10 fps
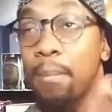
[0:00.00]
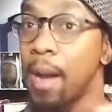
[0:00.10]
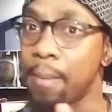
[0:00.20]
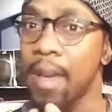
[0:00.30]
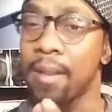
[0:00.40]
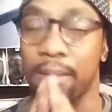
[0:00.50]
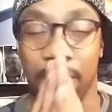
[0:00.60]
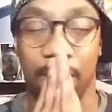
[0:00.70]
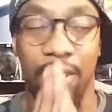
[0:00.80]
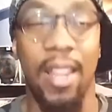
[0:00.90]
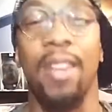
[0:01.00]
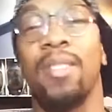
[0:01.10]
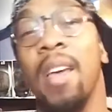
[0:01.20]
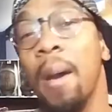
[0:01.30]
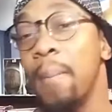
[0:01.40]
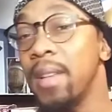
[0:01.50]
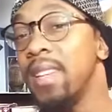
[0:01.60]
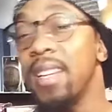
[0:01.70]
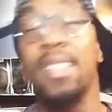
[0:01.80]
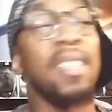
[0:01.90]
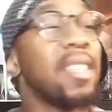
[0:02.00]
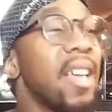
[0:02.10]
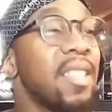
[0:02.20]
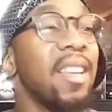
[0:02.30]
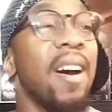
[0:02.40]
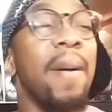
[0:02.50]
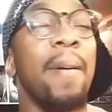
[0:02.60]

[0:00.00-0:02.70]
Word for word: My bad, sorry the language. But then he just takes a